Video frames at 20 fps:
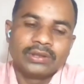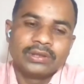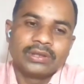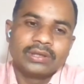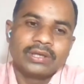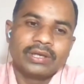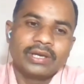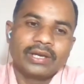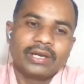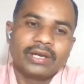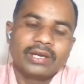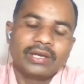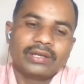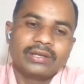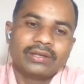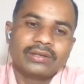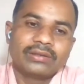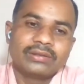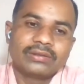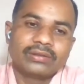
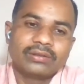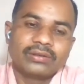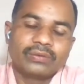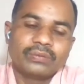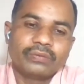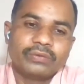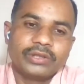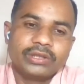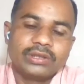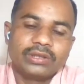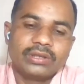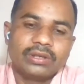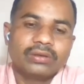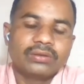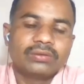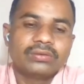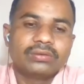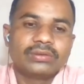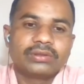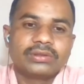And
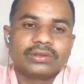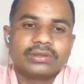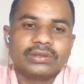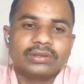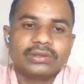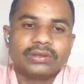without